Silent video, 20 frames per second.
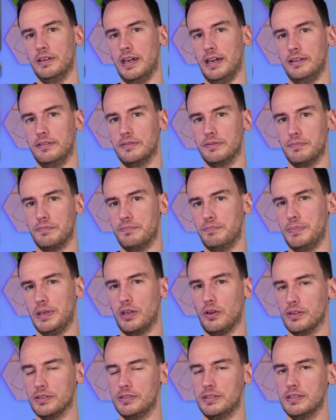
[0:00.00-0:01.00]
And
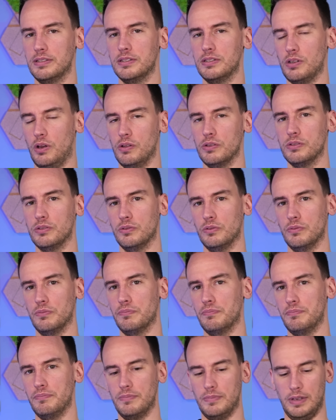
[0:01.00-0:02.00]
because this is also
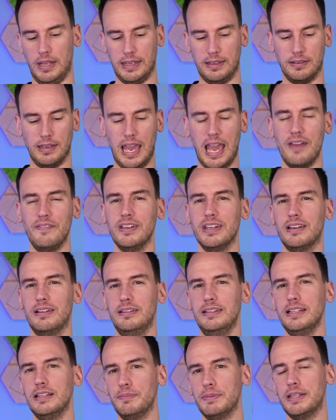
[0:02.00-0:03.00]
like having a
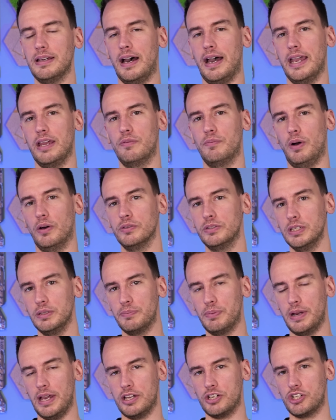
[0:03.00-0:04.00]
little bit higher mounting
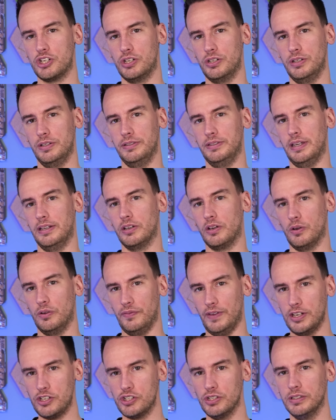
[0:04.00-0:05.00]
pressure than a
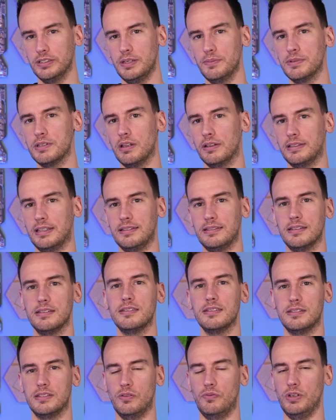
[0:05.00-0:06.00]
conventional DIMM slot that
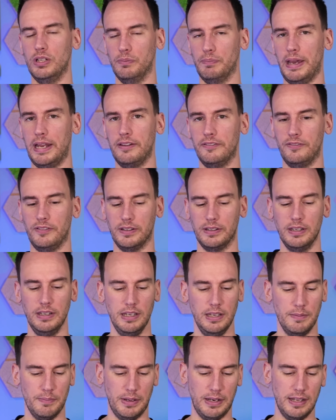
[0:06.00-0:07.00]
this is the real benefit.
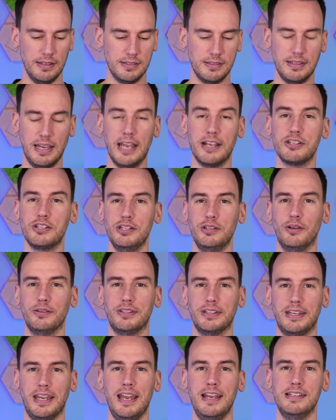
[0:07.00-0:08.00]
But that's actually not
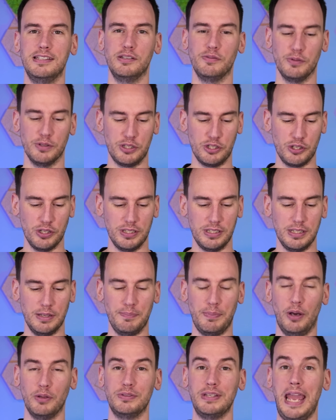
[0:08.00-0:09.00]
the case. It was just
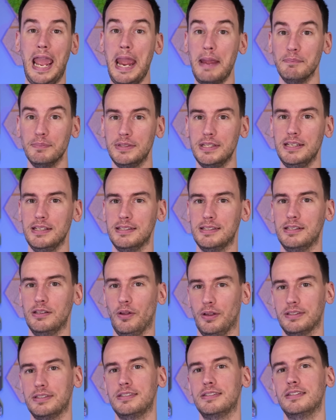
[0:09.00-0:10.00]
about the empty
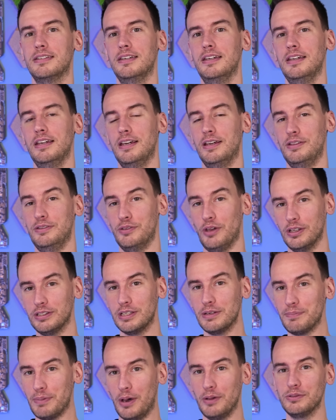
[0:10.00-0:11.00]
slots,
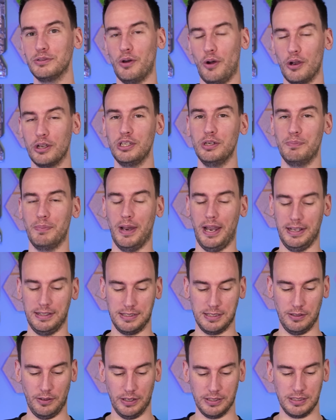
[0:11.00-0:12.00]
not about the occupied
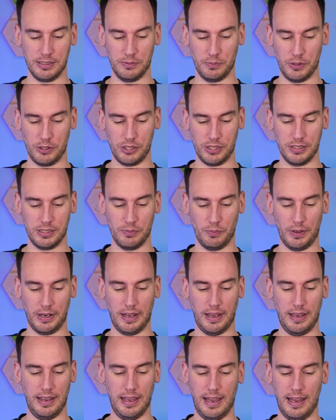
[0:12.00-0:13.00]
slots, which is what
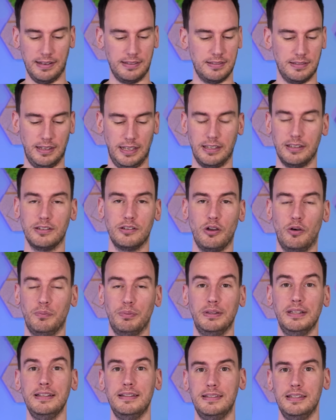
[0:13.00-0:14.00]
I had like
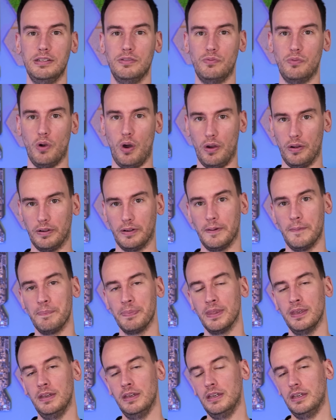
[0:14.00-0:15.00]
completely wrong.
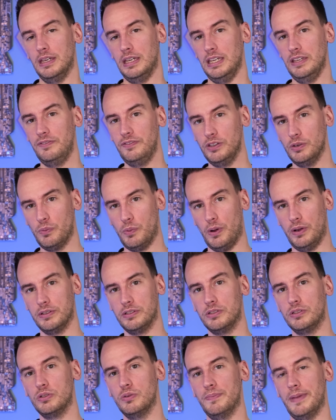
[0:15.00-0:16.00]
If you want
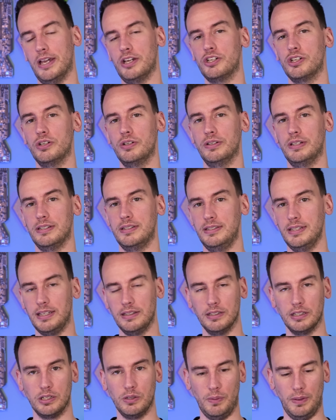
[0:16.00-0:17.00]
to measure the
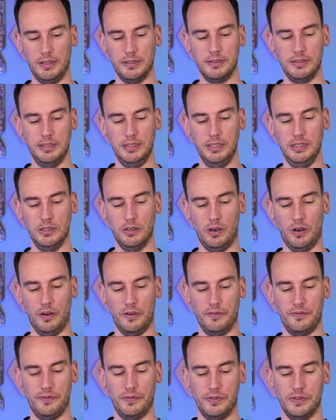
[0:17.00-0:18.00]
signal quality
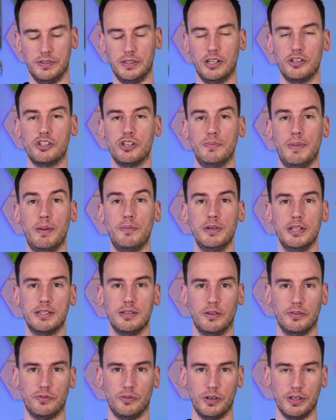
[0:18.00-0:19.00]
of such a memory
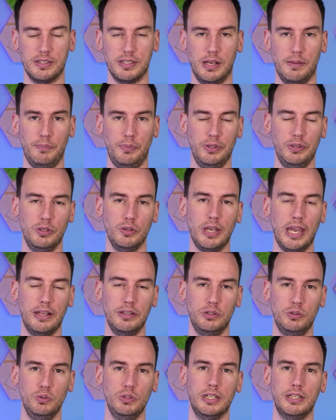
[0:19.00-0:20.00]
slot, for example, you
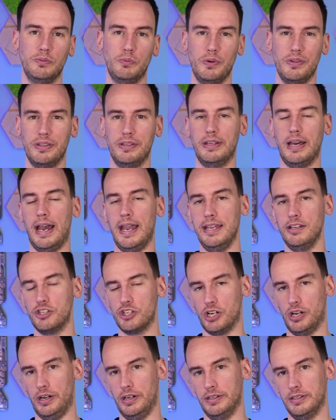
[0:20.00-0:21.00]
can do that with an eye
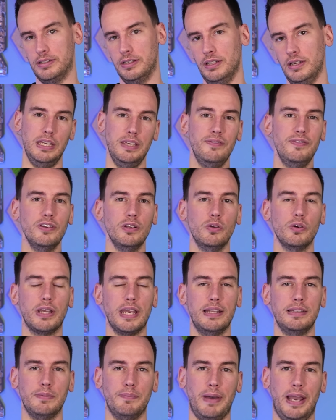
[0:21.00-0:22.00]
chart. If you look
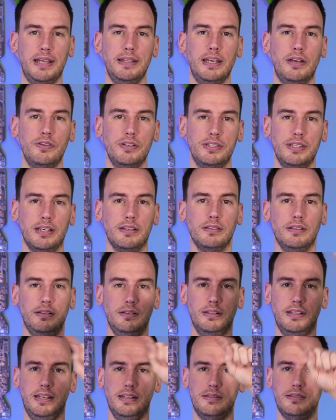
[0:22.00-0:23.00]
at the binary
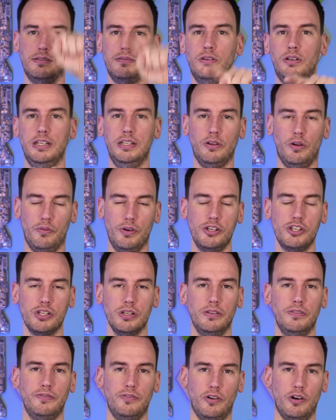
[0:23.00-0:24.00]
signal, it's in the
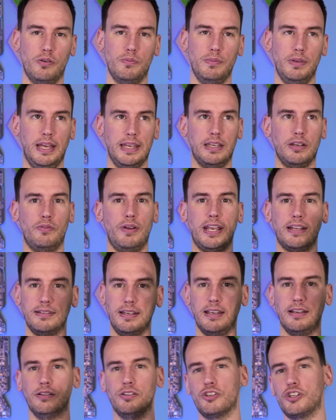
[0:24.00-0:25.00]
original form like a
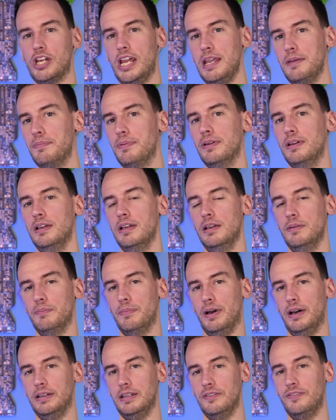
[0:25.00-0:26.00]
rectangle shape,
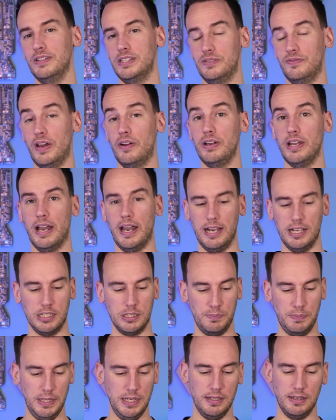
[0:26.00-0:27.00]
but if it's very high
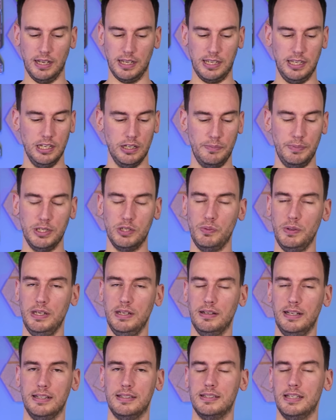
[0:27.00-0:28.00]
speed, like here
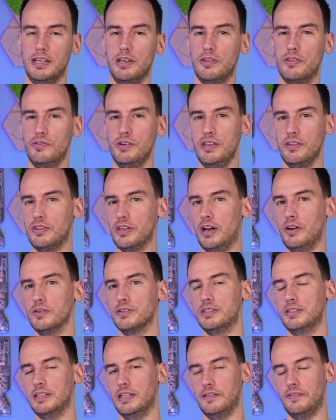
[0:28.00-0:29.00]
between, let's say
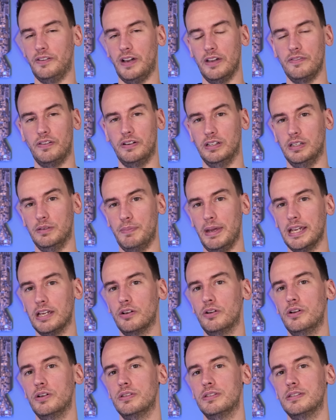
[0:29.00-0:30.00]
3000 and 500
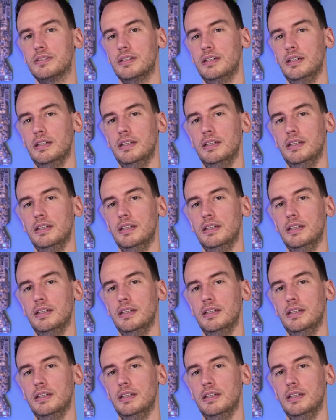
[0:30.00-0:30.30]
megahertz,